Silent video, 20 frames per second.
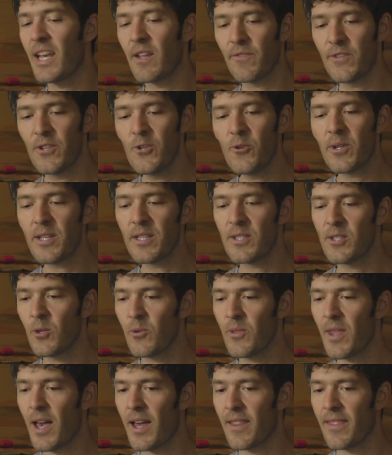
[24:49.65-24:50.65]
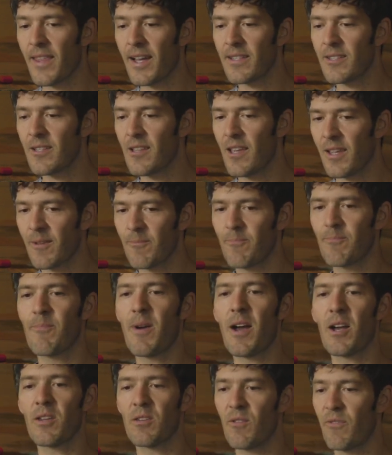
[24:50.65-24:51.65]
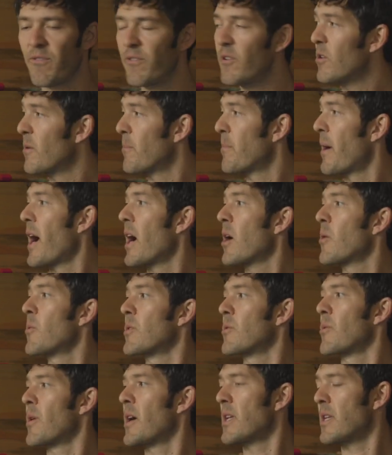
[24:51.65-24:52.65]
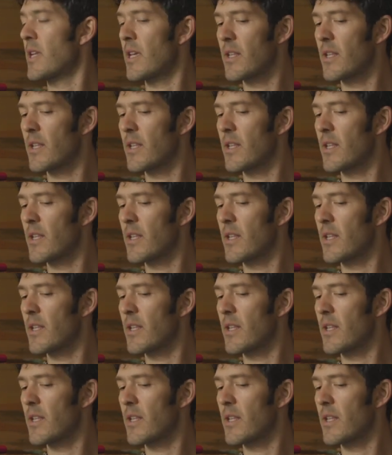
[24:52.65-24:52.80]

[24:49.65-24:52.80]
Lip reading: And if you can do that, that's like, wow, you feel empowered, right?